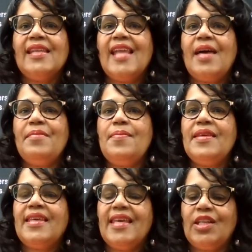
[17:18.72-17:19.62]
Let me
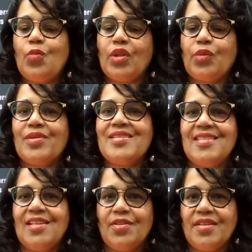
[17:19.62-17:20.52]
begin with
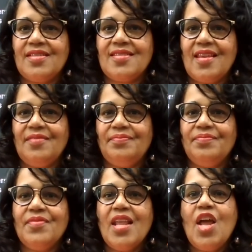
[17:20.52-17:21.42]
resiliency.
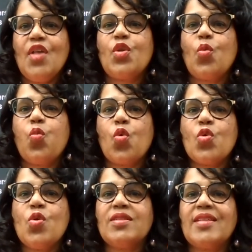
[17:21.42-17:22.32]
The
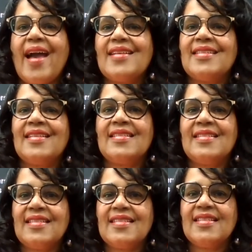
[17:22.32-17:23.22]
world as it
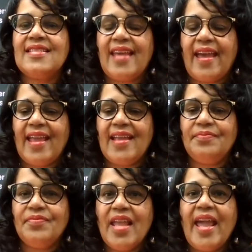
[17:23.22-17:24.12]
exists today
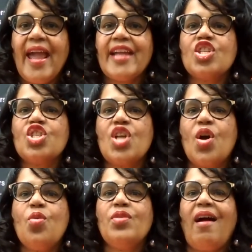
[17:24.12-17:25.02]
has
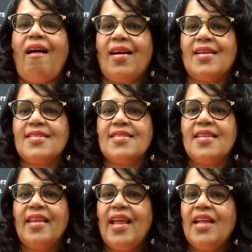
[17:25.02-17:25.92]
shown us
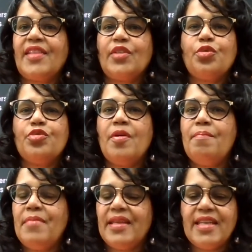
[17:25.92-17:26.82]
that through the
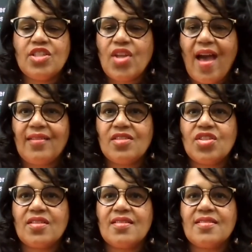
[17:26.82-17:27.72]
many
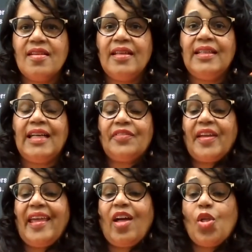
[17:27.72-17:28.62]
challenges of
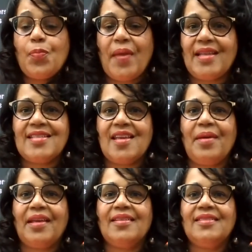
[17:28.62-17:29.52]
a health
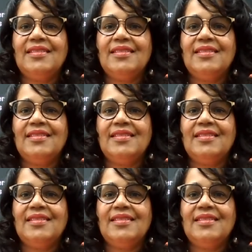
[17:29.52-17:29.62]
pandemic,